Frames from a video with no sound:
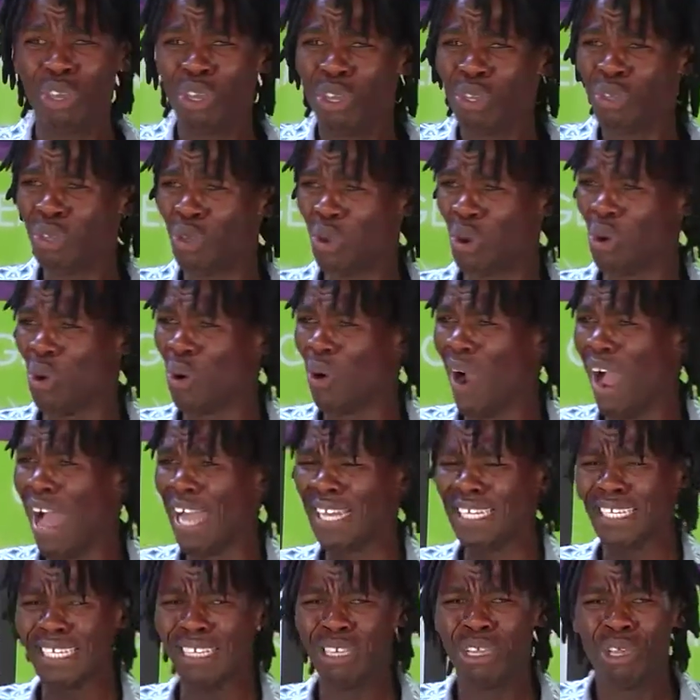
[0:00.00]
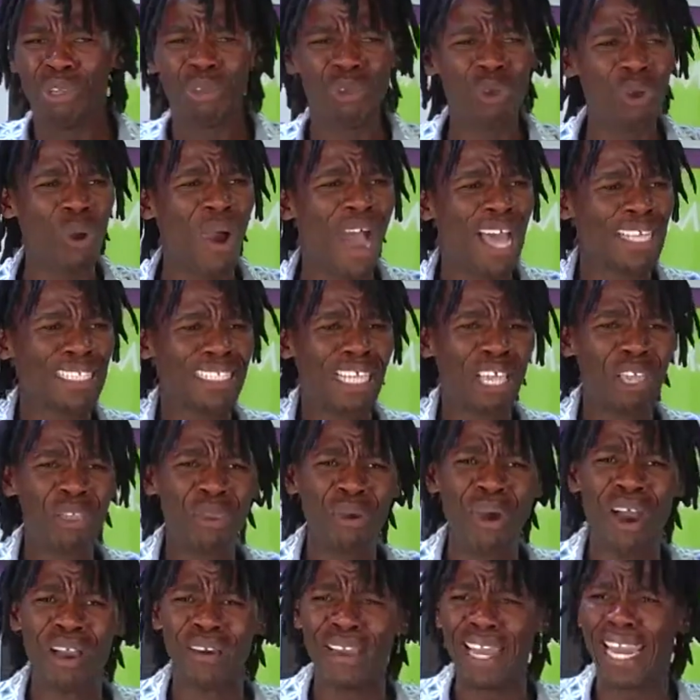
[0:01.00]
You are saying
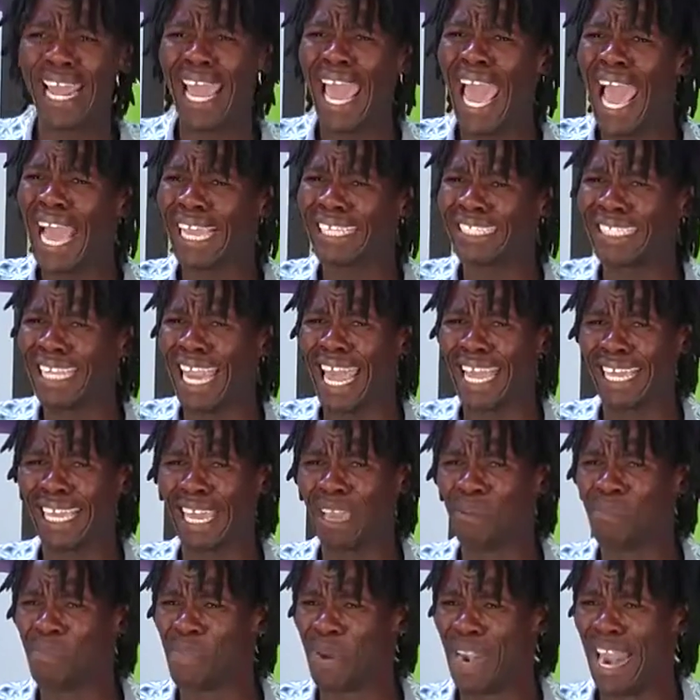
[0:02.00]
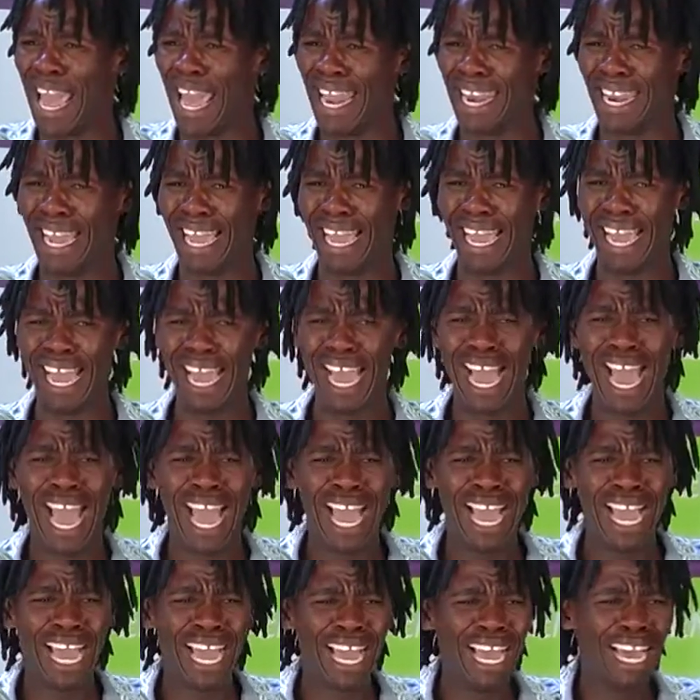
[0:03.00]
you are gonna act like a brother.
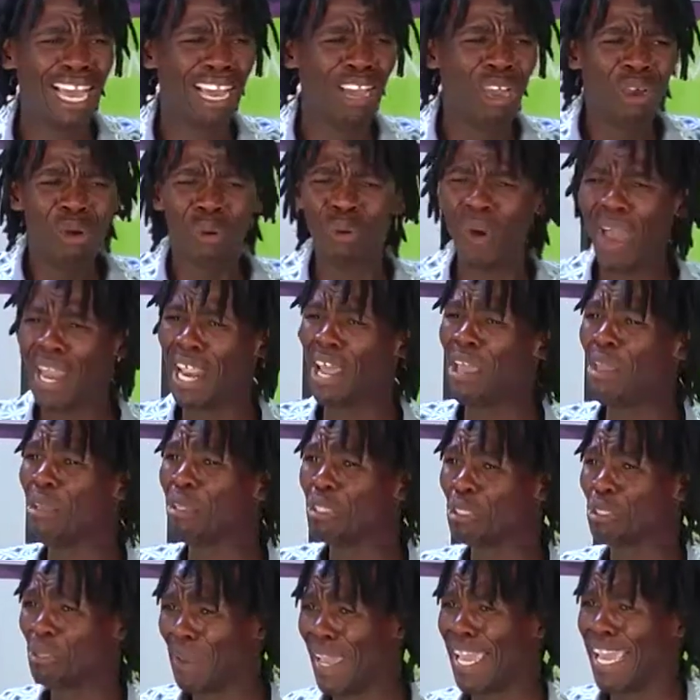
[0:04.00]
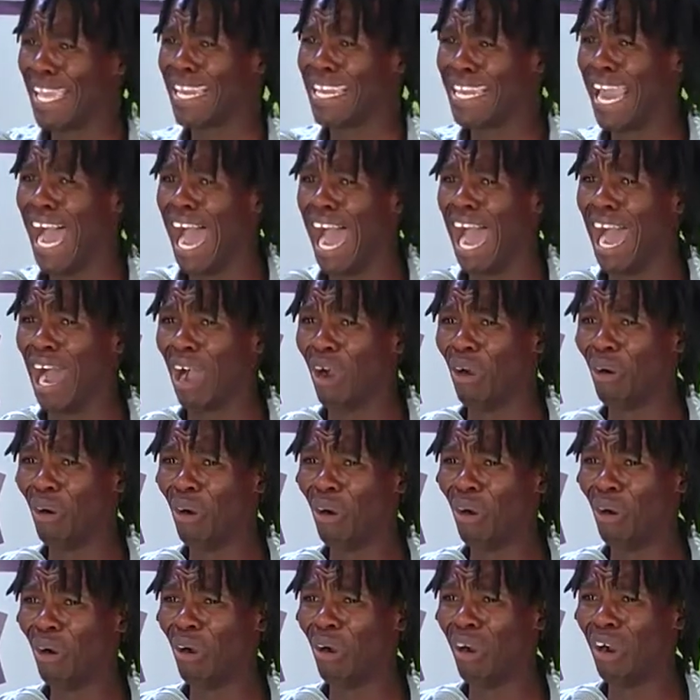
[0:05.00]
What are you doing now?
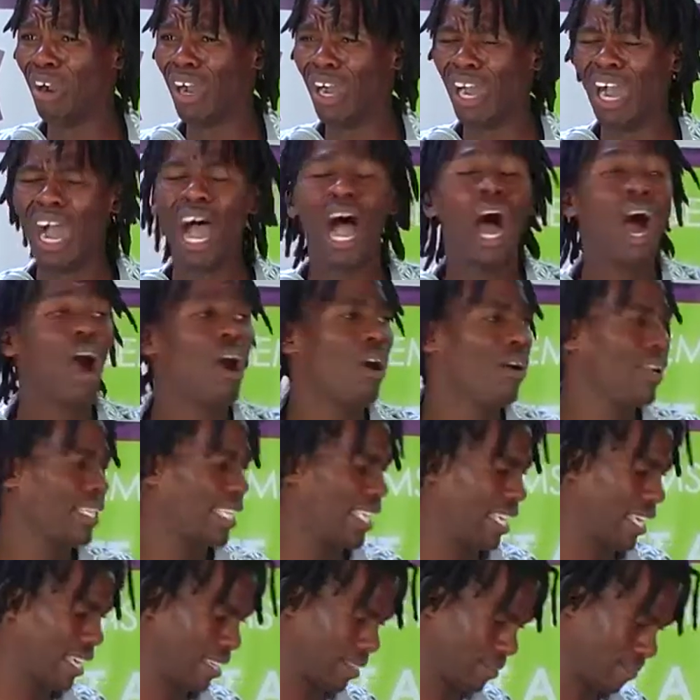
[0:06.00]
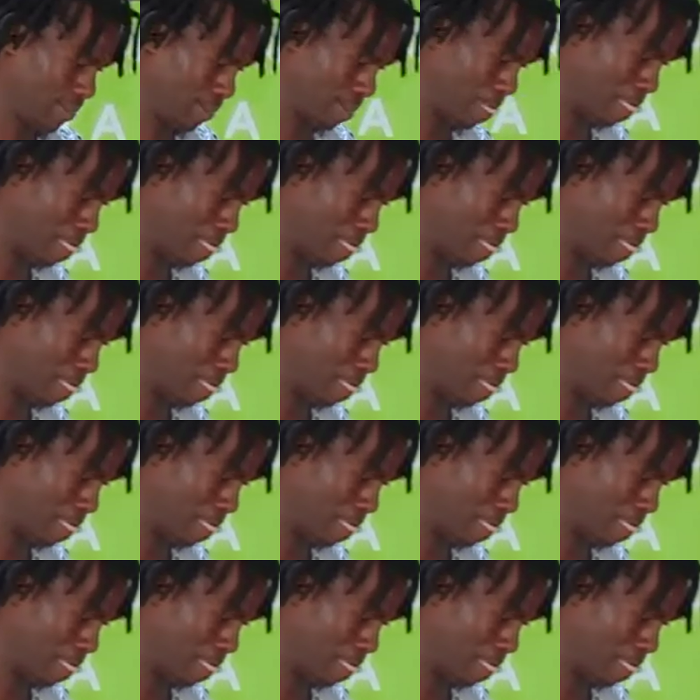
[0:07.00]
Okay,